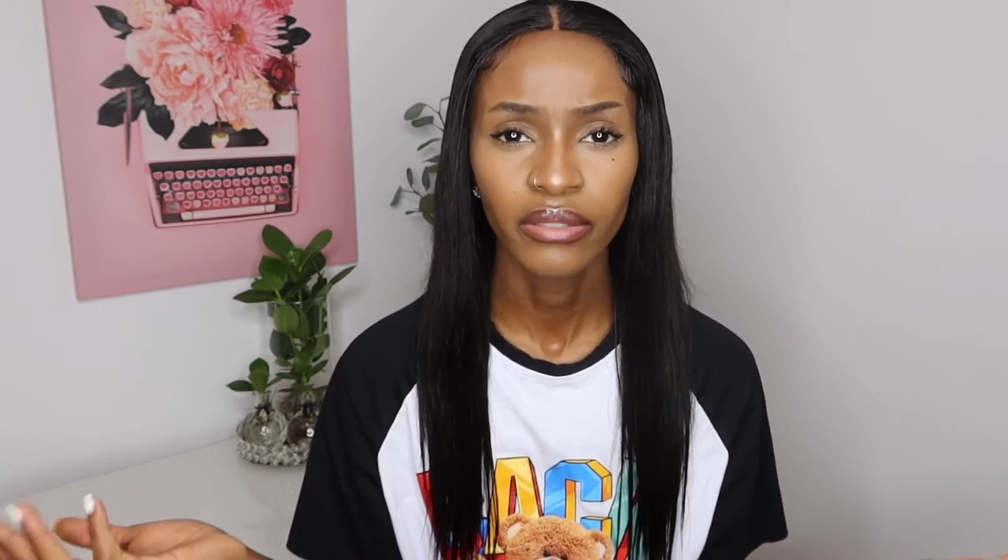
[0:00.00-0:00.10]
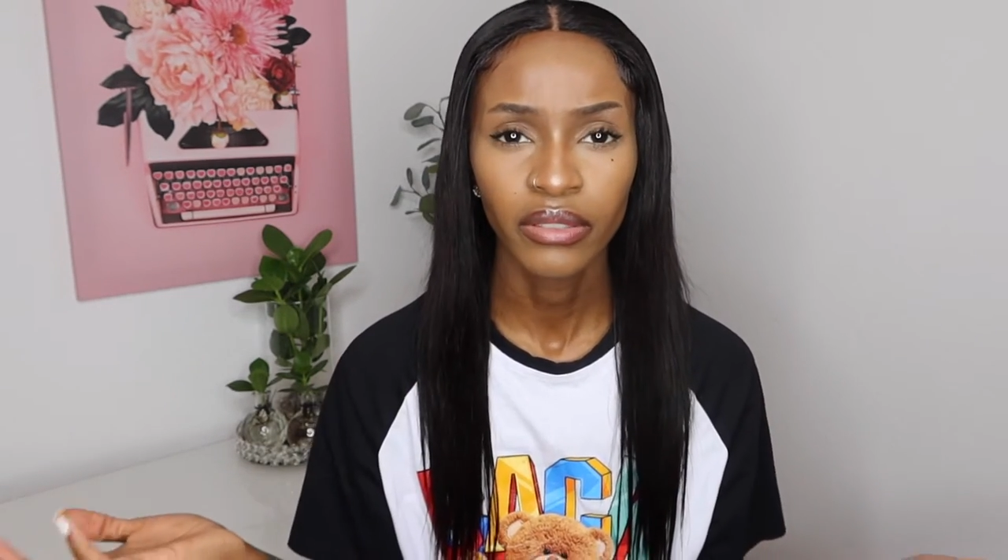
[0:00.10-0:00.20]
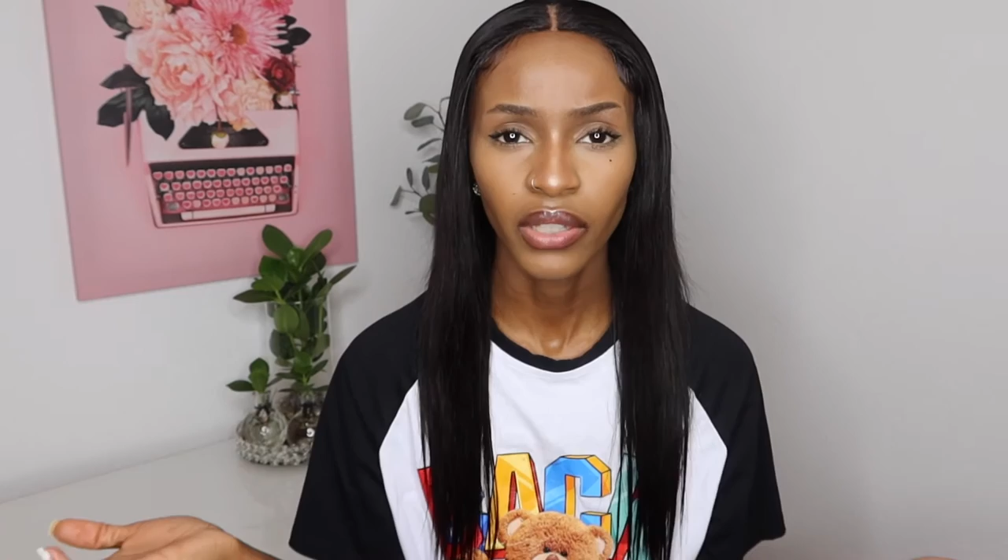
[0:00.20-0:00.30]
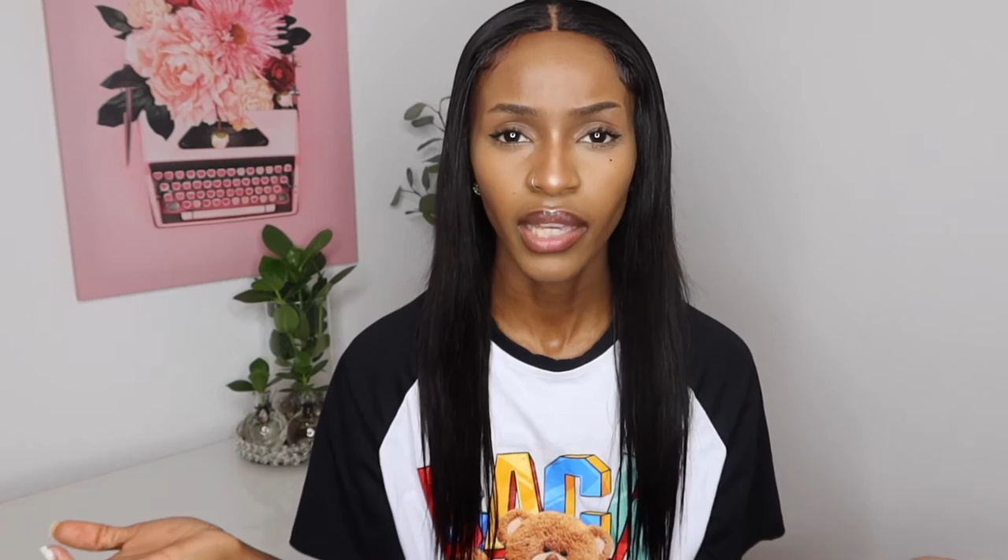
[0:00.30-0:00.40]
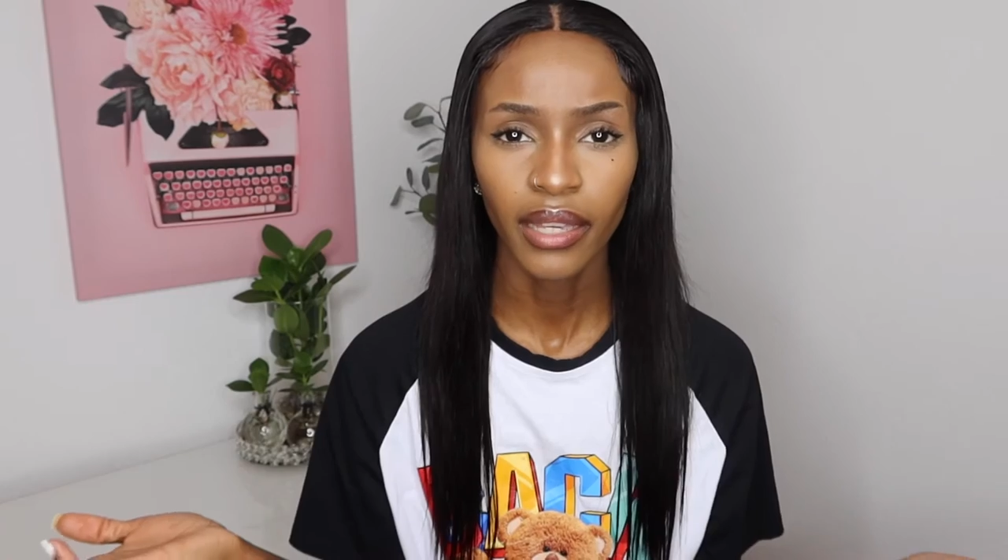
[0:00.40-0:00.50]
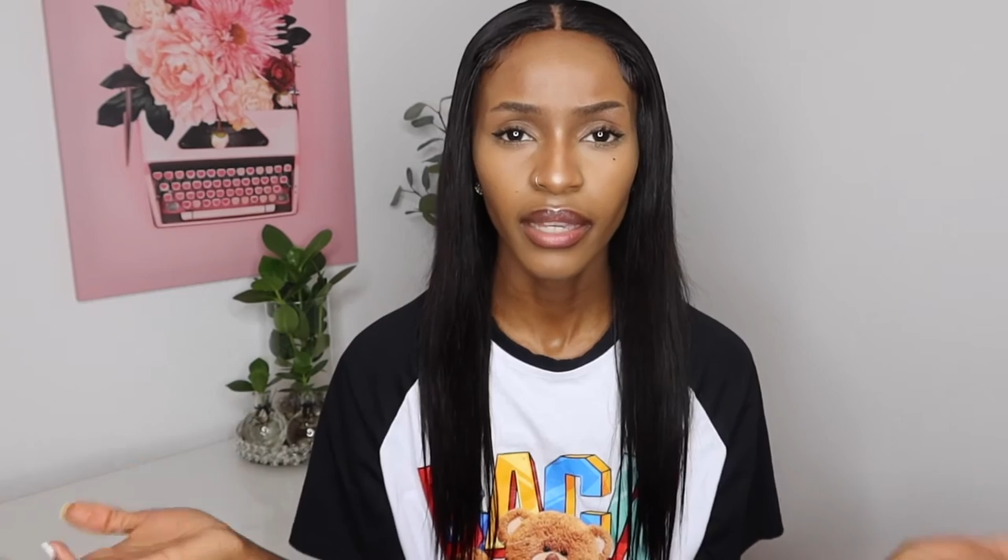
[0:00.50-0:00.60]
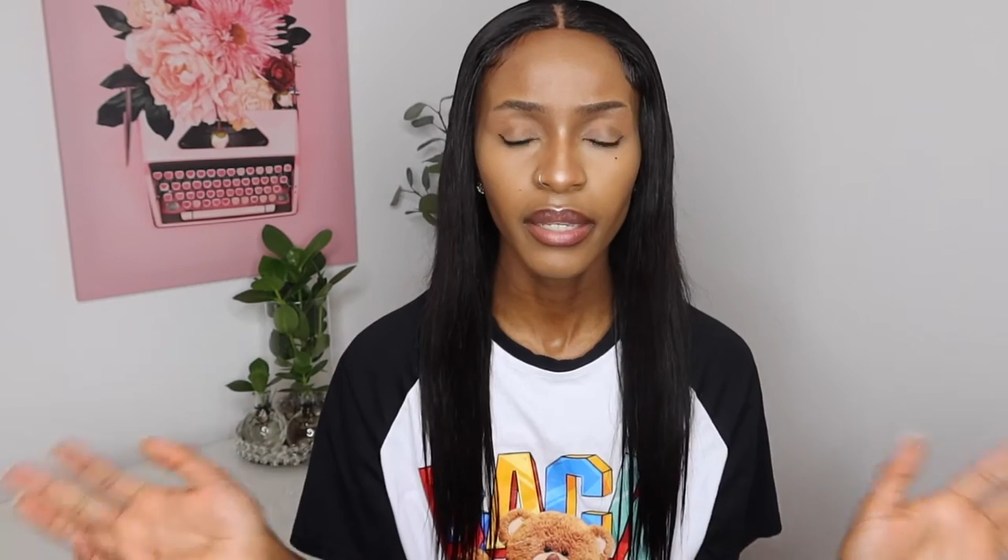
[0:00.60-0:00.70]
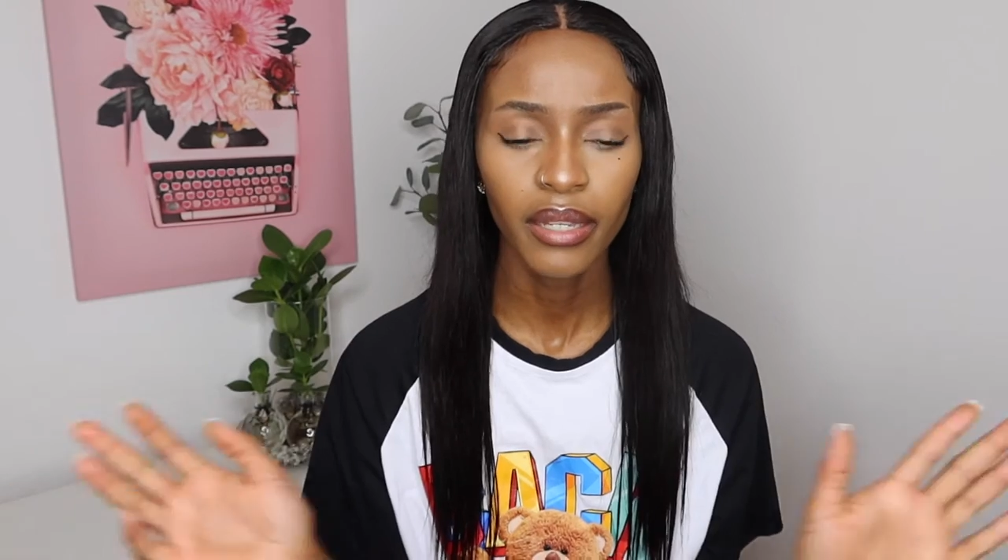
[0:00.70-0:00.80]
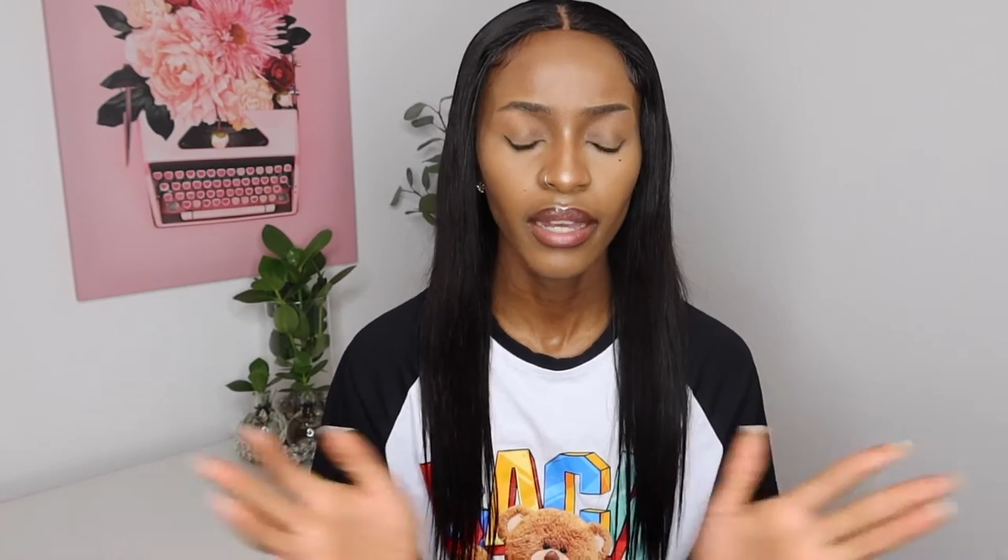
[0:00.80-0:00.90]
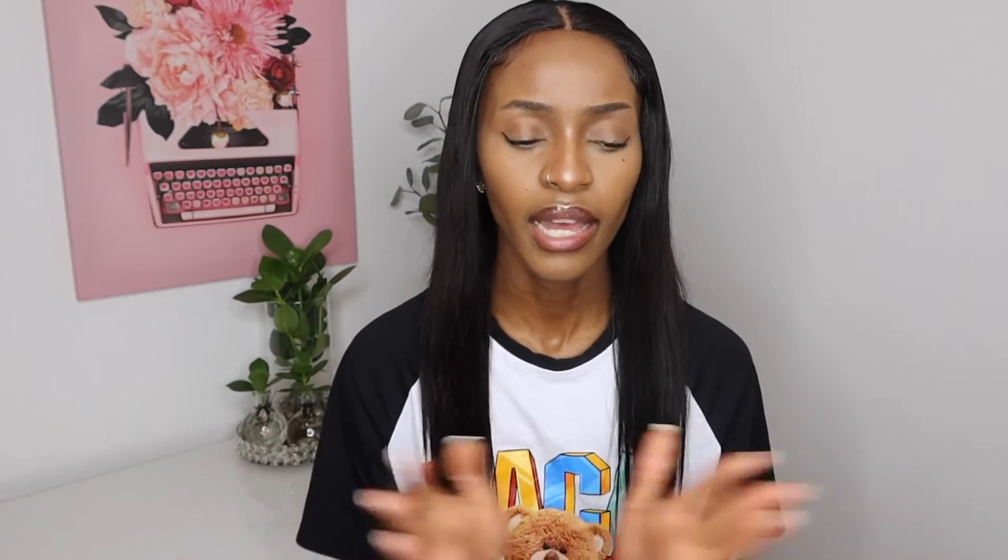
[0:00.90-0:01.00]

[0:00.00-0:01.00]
okay?